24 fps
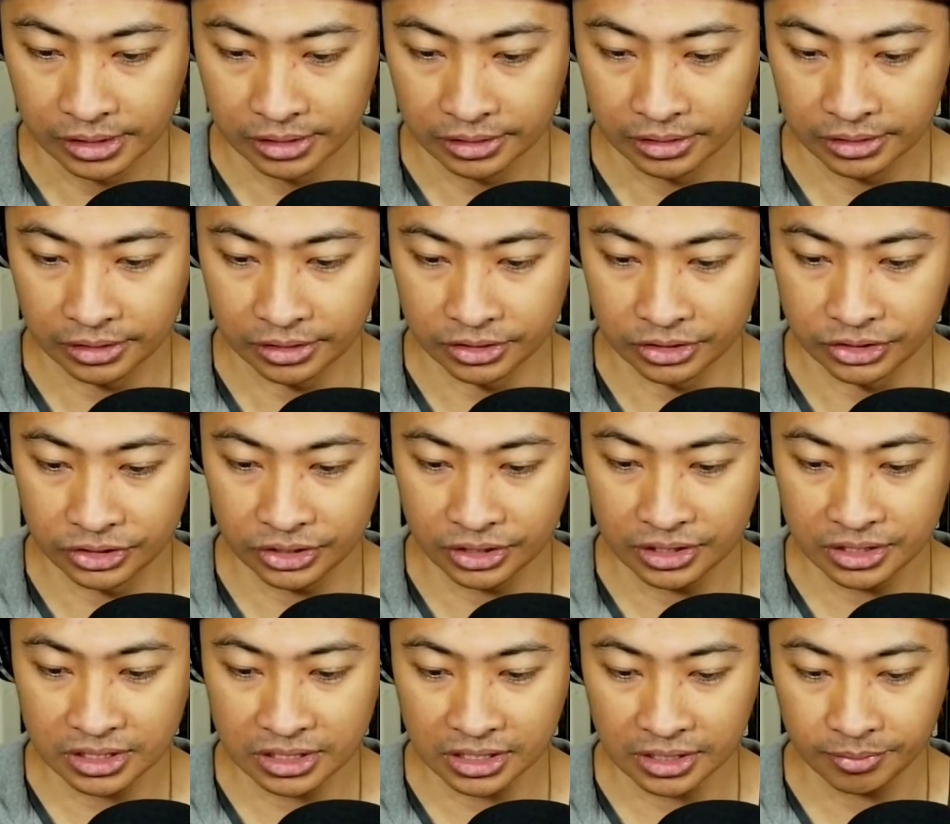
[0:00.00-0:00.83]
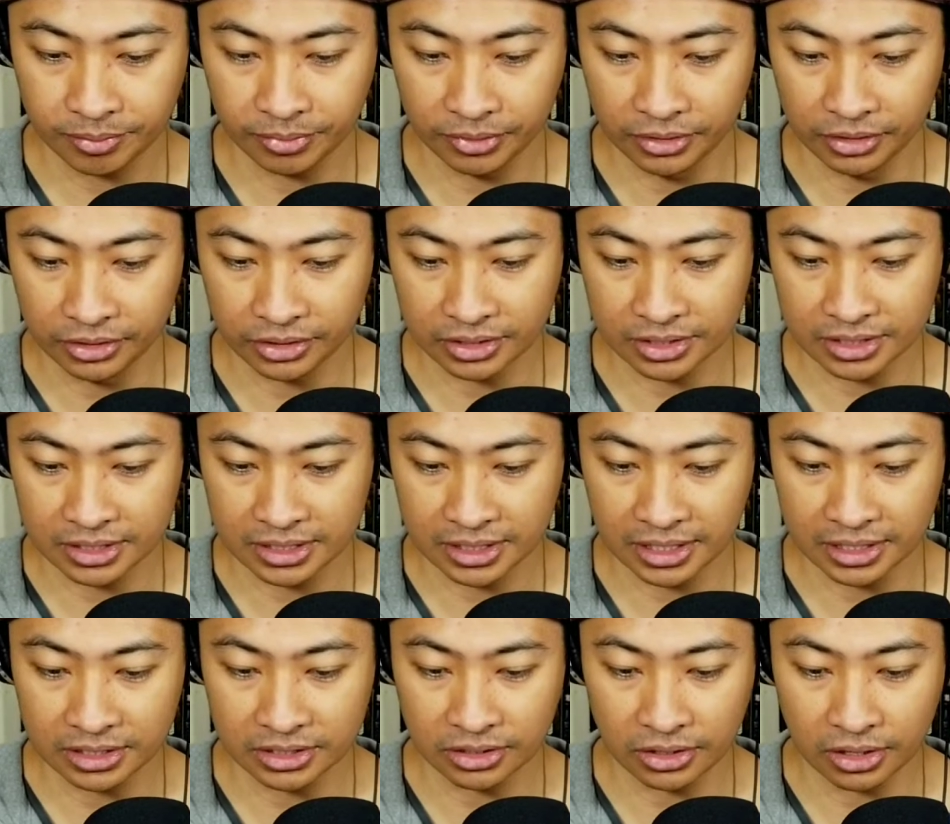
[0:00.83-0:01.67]
The G-Slip looks
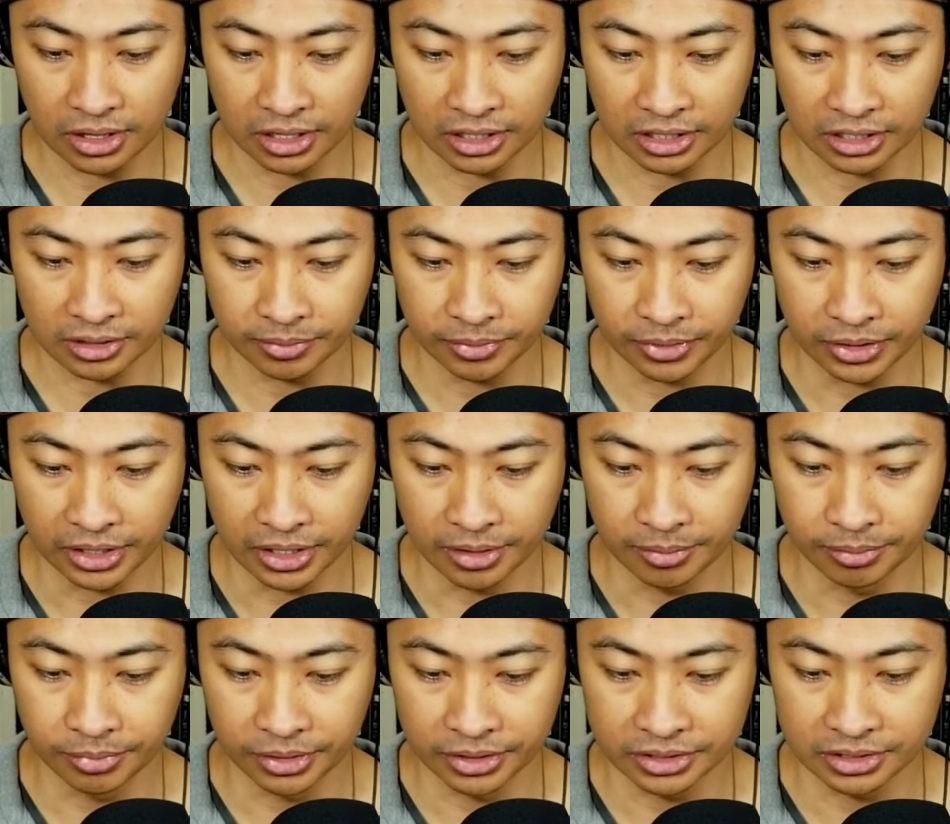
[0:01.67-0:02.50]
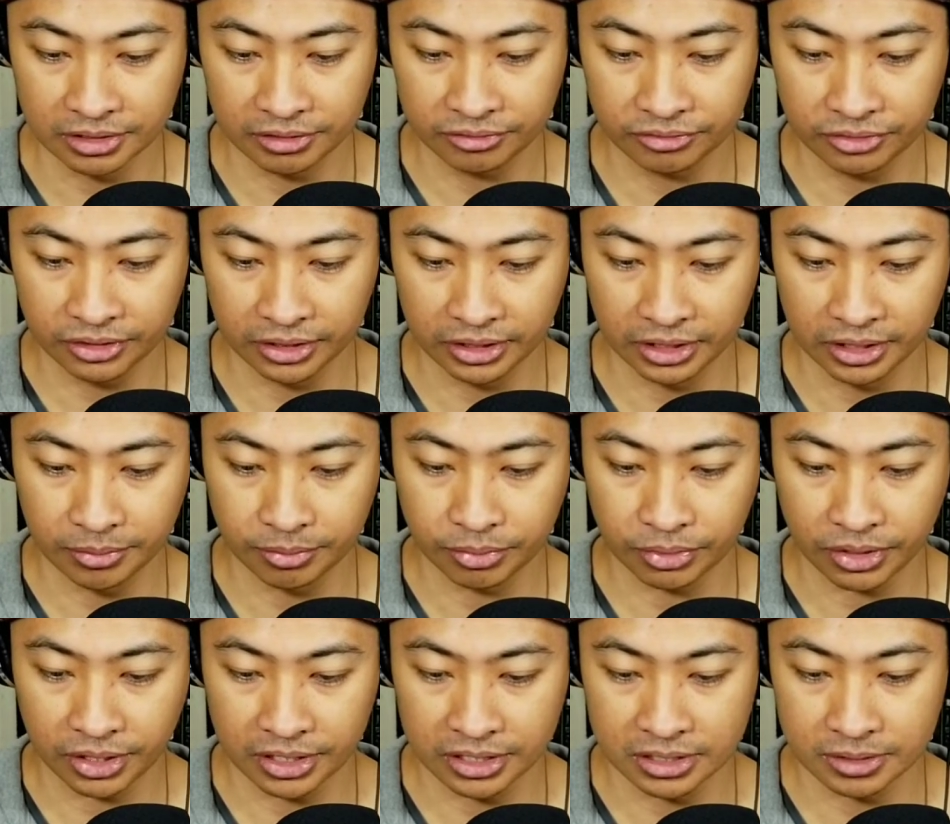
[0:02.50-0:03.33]
set to occupy a budget-friendly
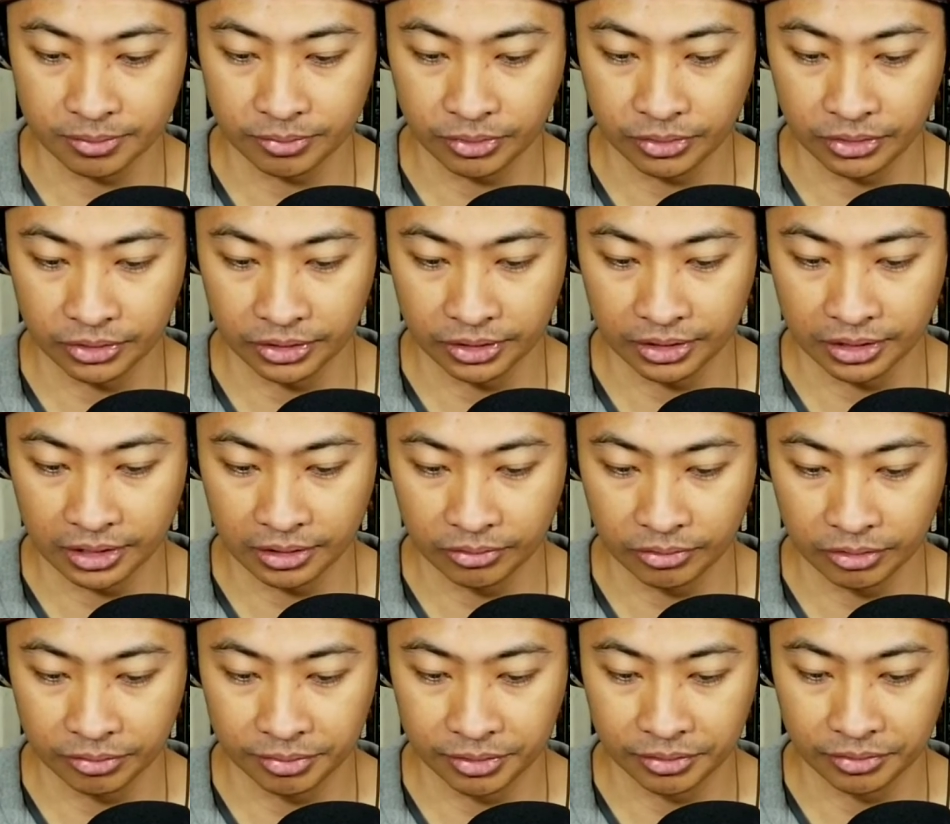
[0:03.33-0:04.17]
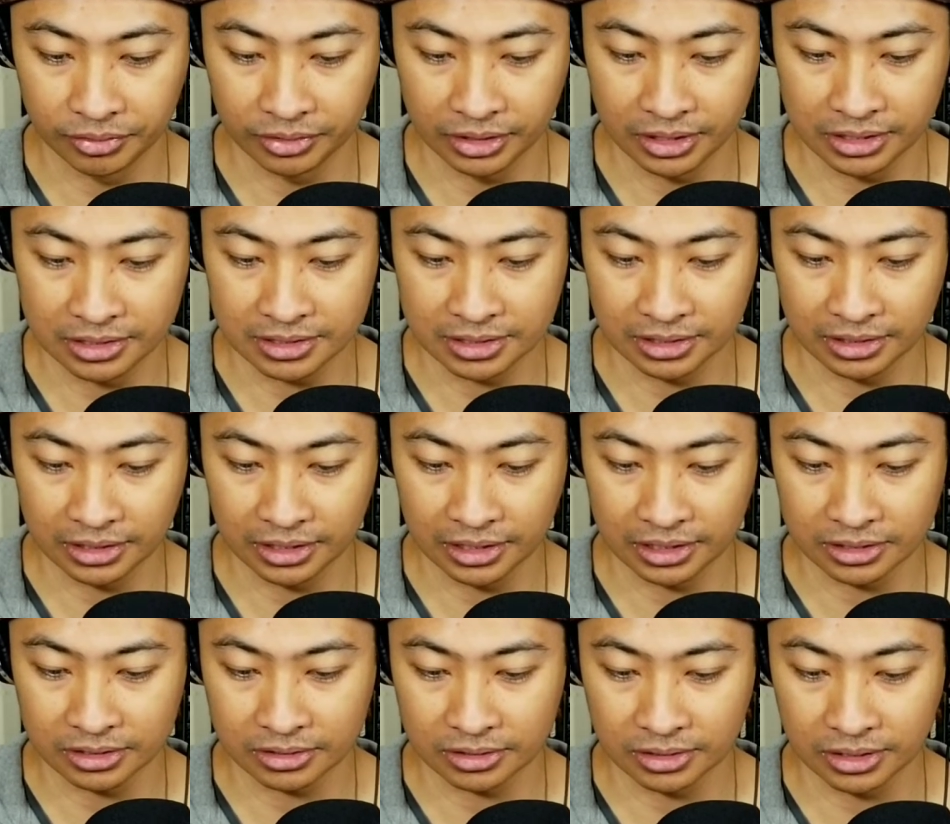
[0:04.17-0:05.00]
price point and will be releasing
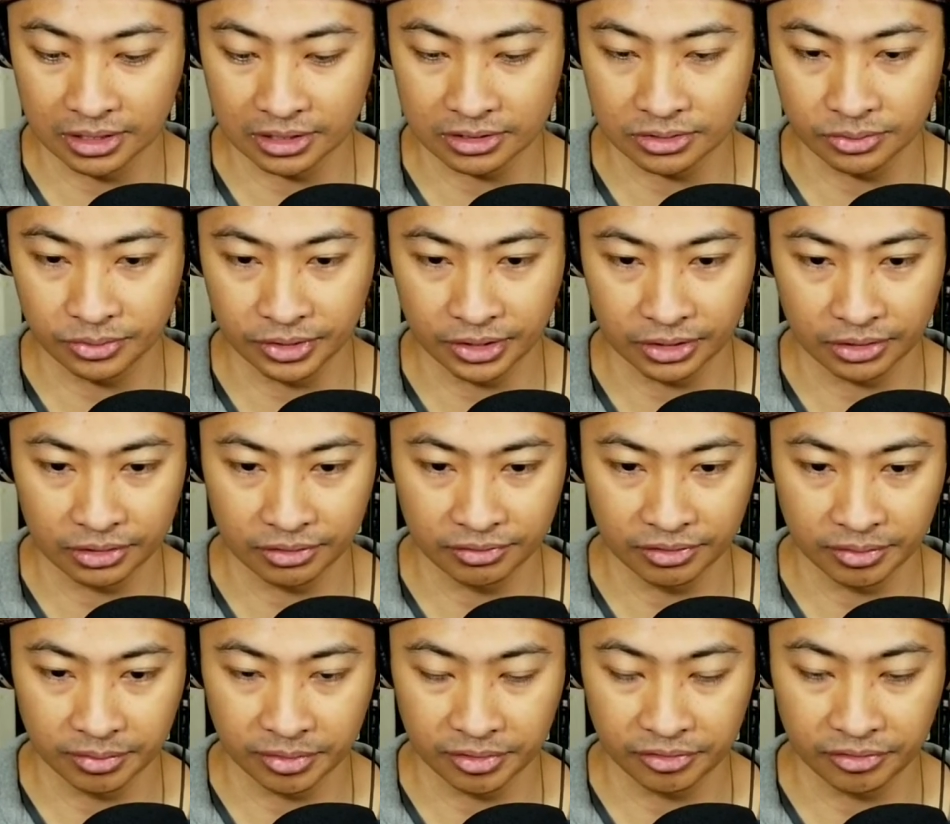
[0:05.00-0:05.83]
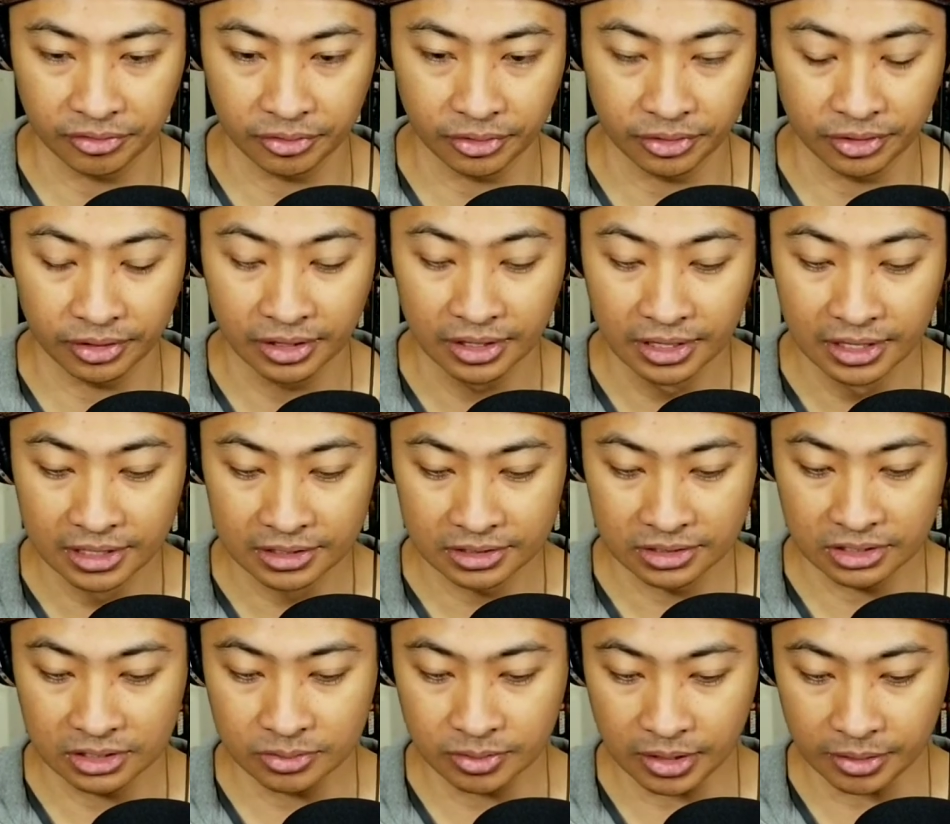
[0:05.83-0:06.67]
next, next week on November fourth.
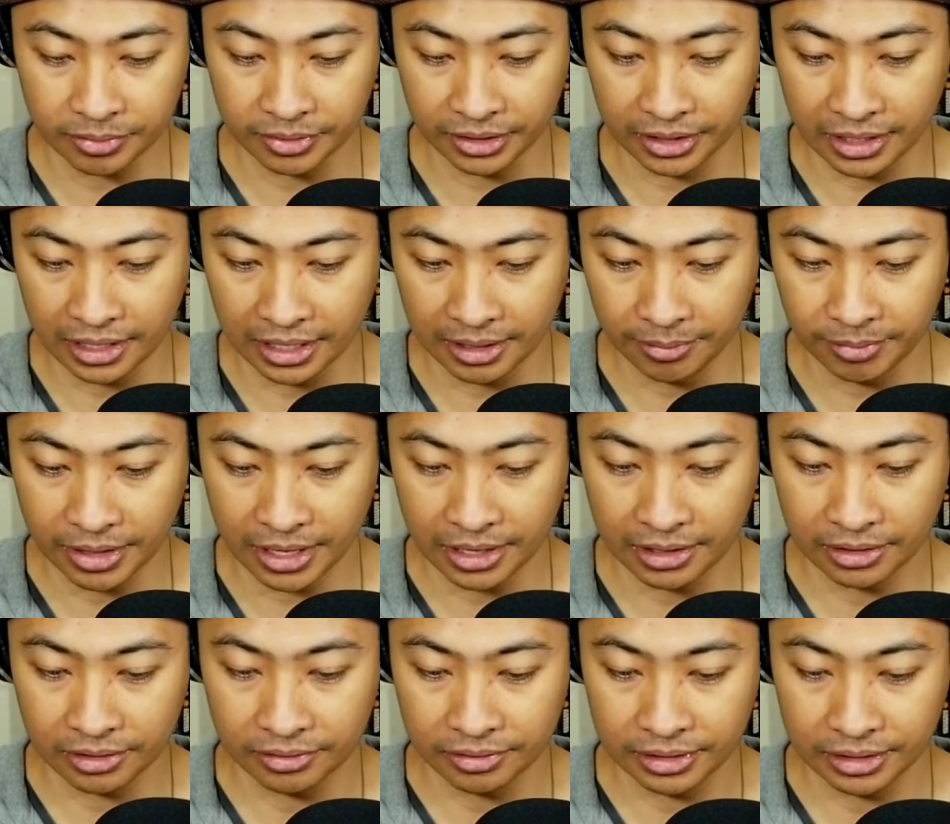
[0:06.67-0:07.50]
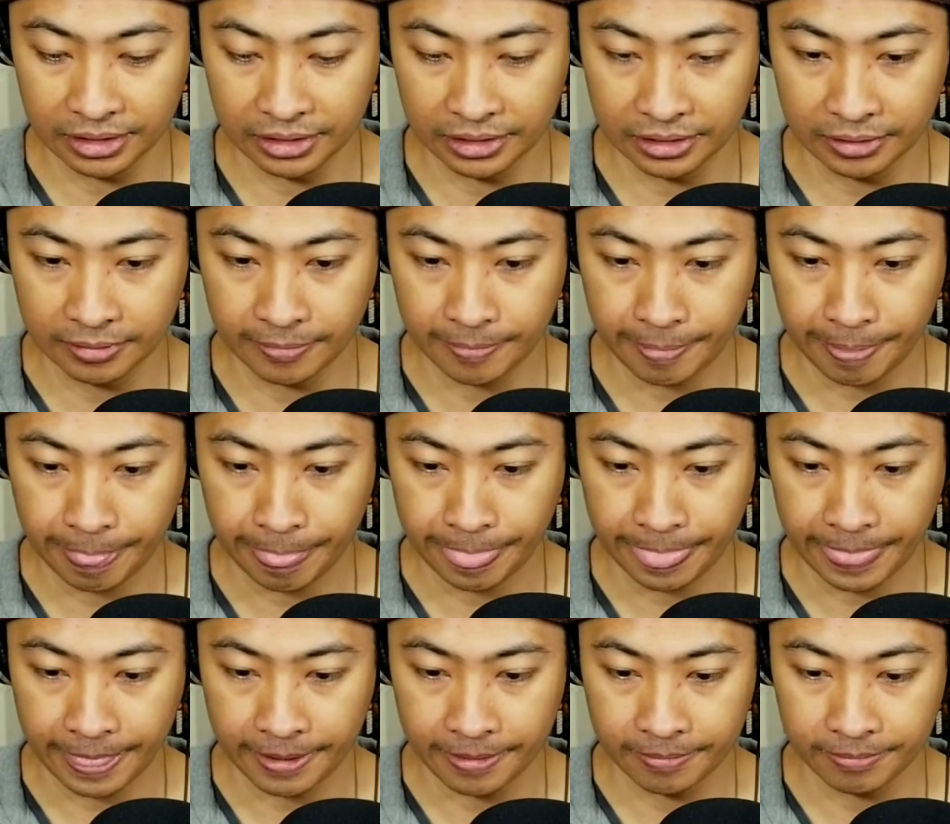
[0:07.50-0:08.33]
So this probably came out already.
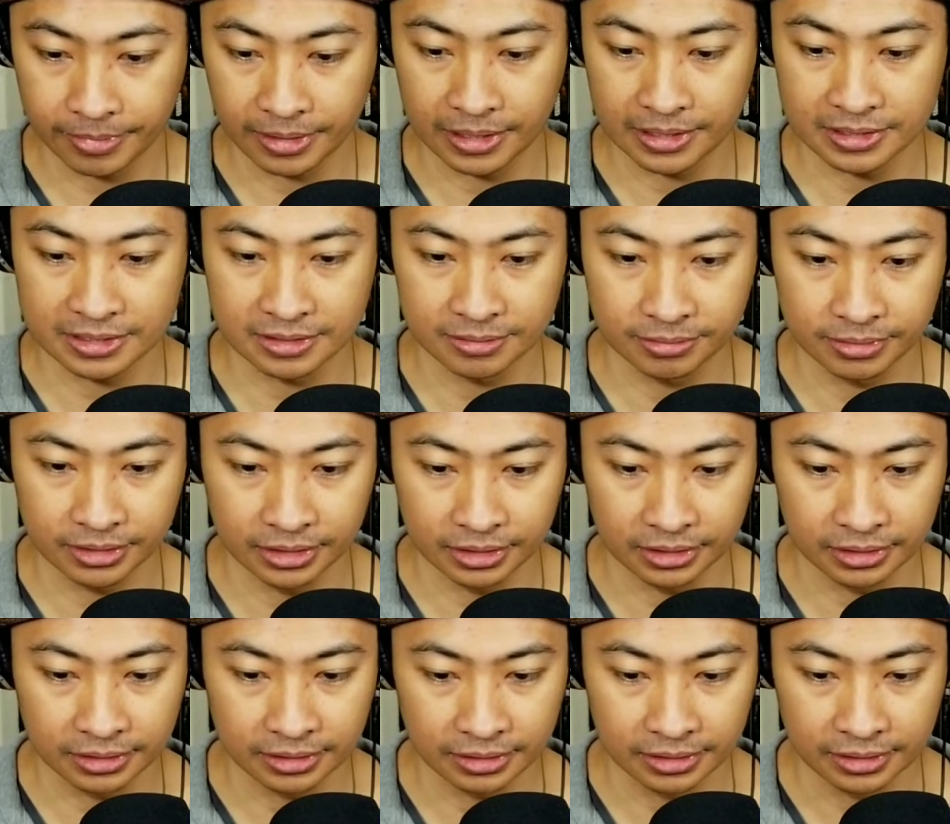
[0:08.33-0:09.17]
possibly.